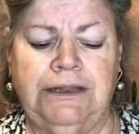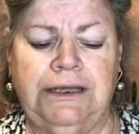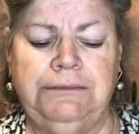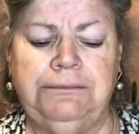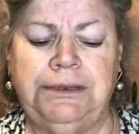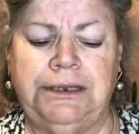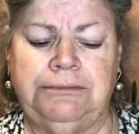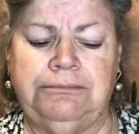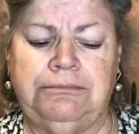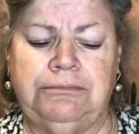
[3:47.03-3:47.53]

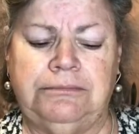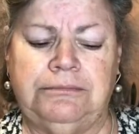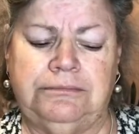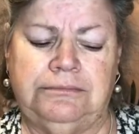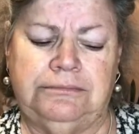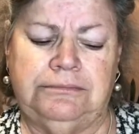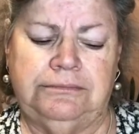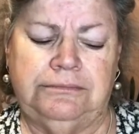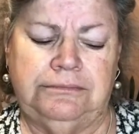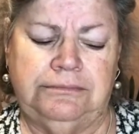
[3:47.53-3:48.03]
But
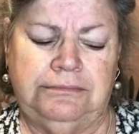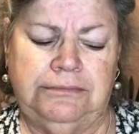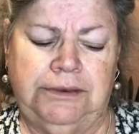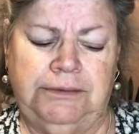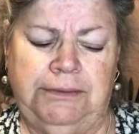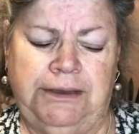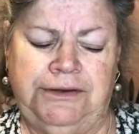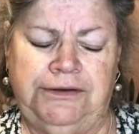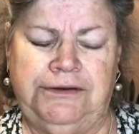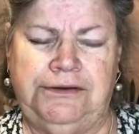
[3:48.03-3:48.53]
my
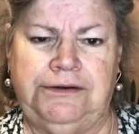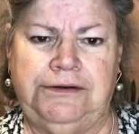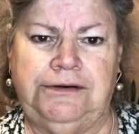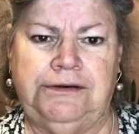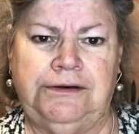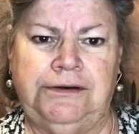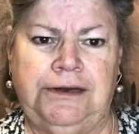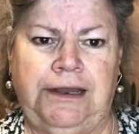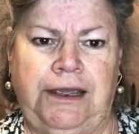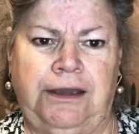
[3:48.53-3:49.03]
mother
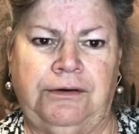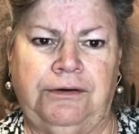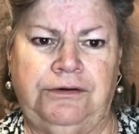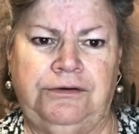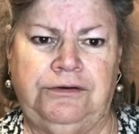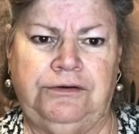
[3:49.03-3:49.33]
didn't allow it.